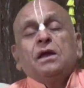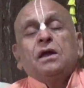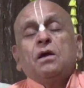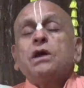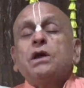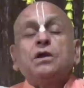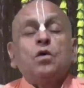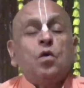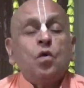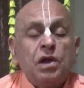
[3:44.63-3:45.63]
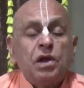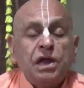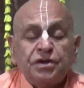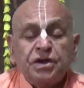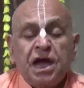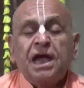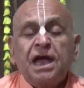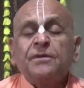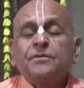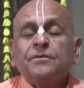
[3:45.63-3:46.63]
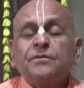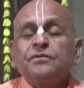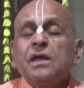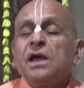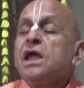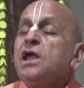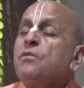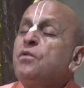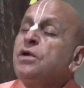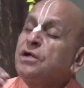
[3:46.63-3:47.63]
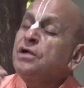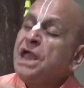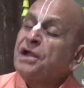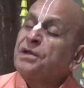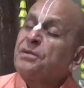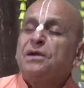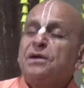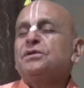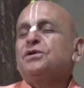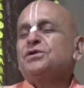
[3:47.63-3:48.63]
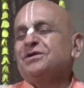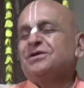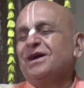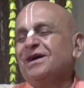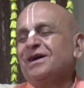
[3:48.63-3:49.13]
we can only enjoy if we connect ourselves with Krishna.